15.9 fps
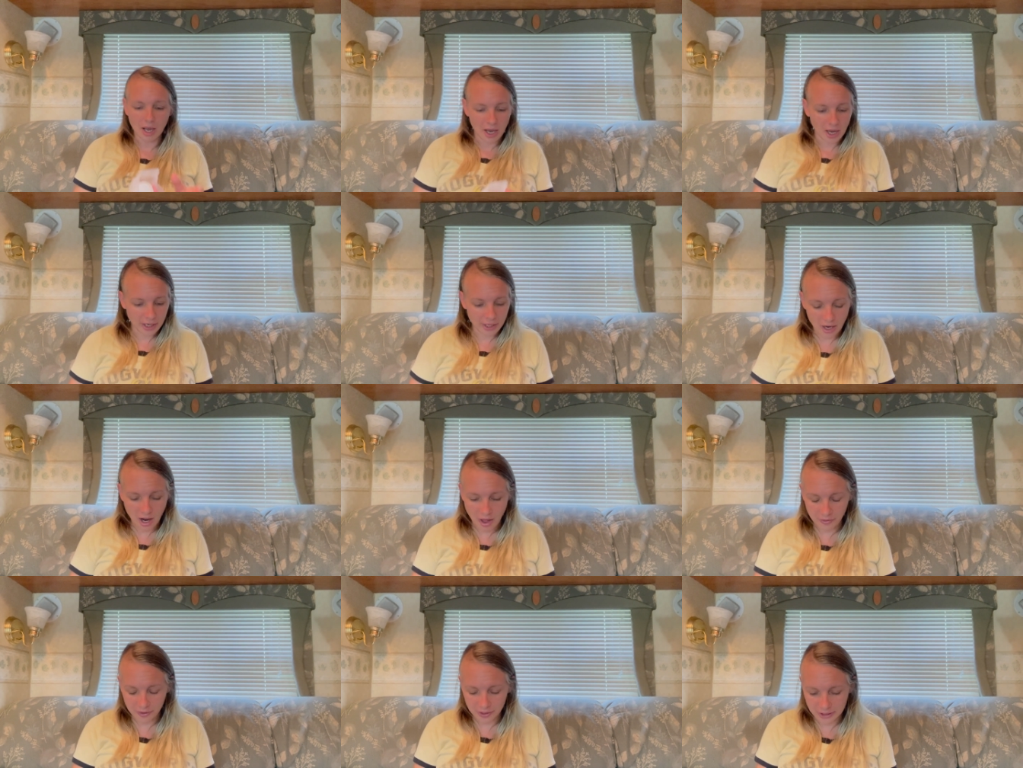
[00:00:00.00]
And I
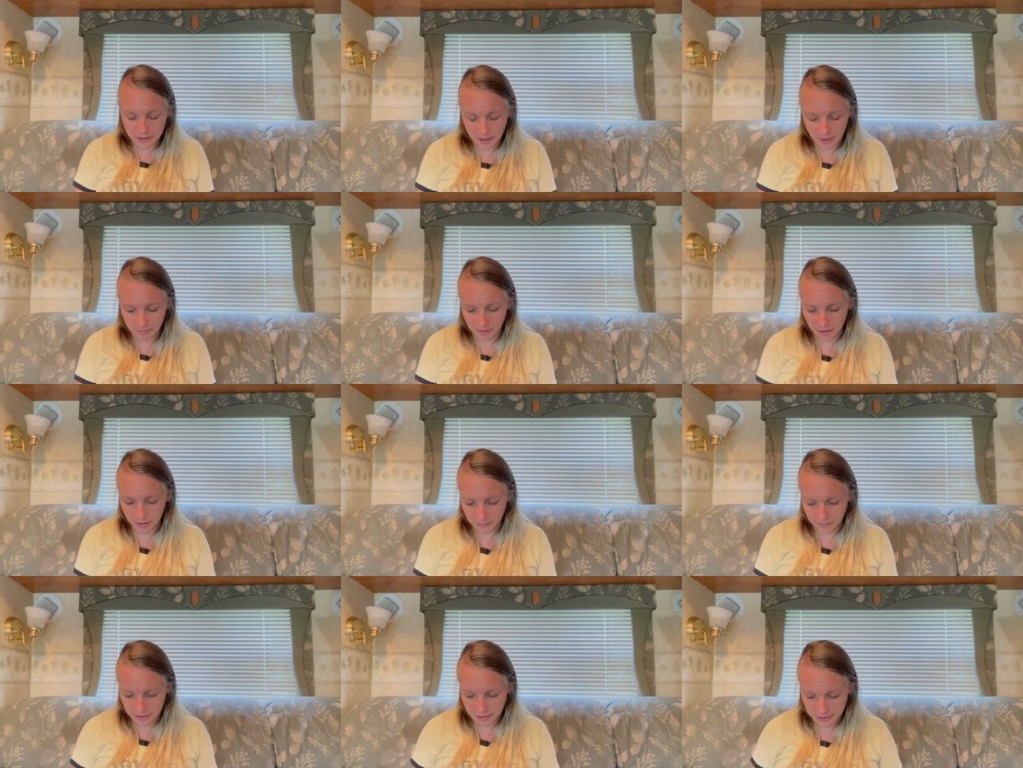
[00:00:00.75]
got these, I
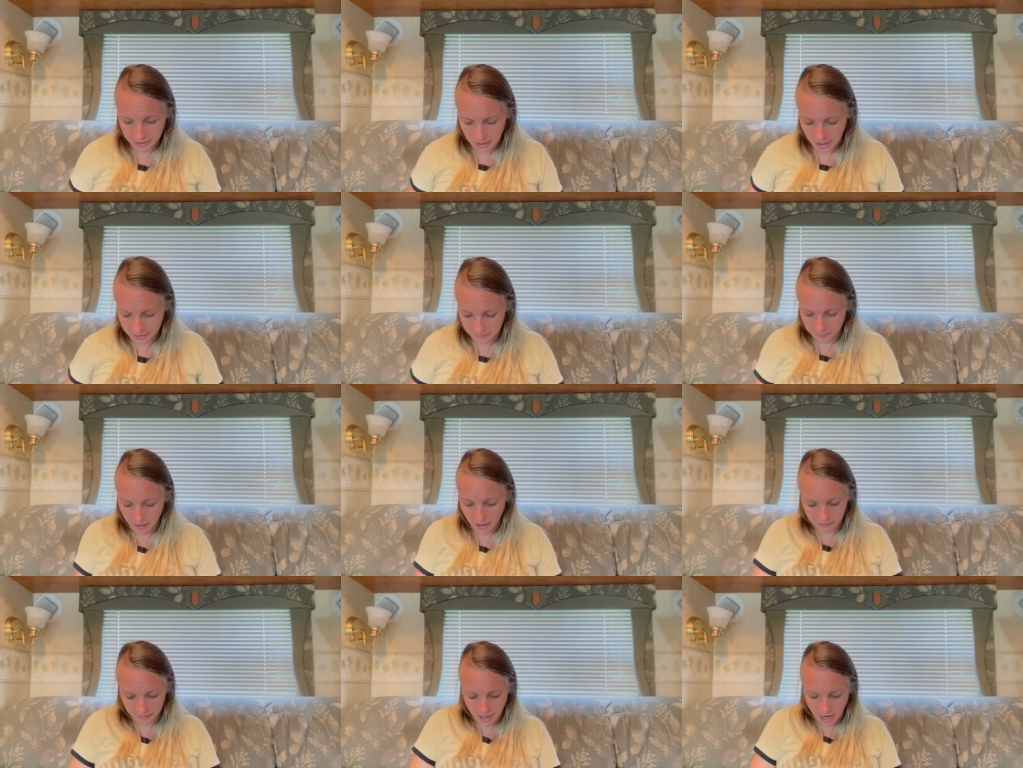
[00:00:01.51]
believe, in size
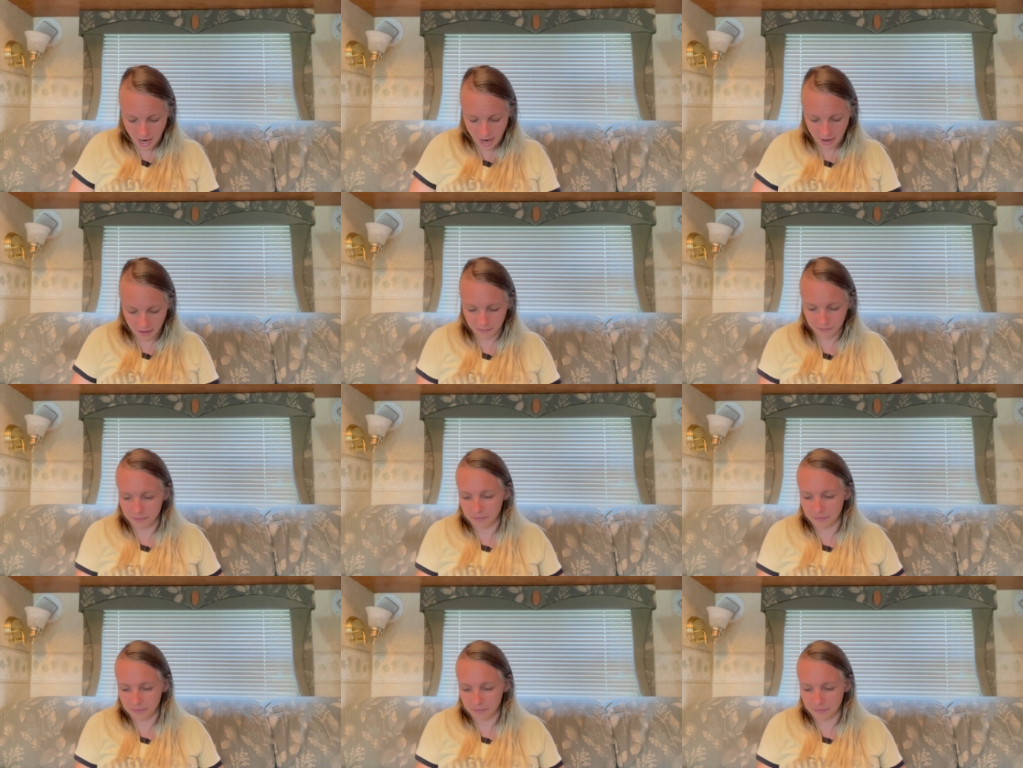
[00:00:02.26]
five and a half.